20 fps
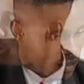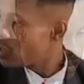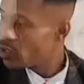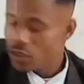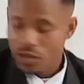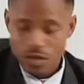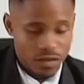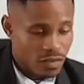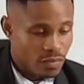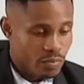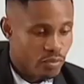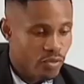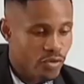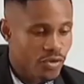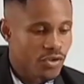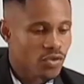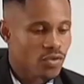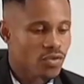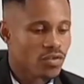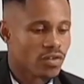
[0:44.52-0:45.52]
But it is
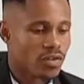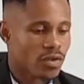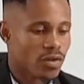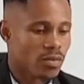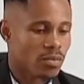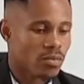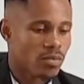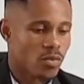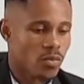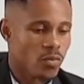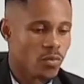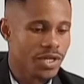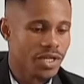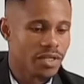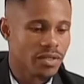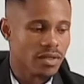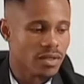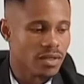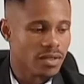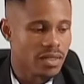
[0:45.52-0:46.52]
produced
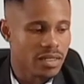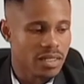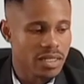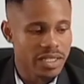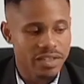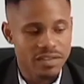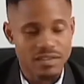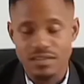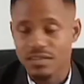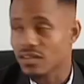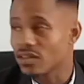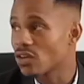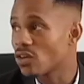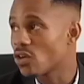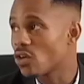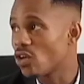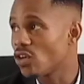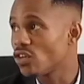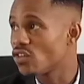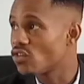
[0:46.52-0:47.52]
with the least
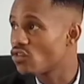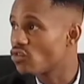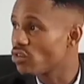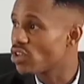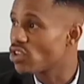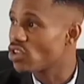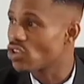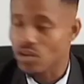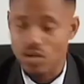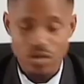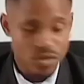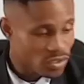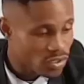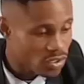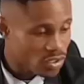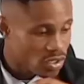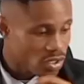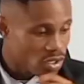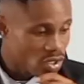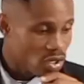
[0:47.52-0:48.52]
constriction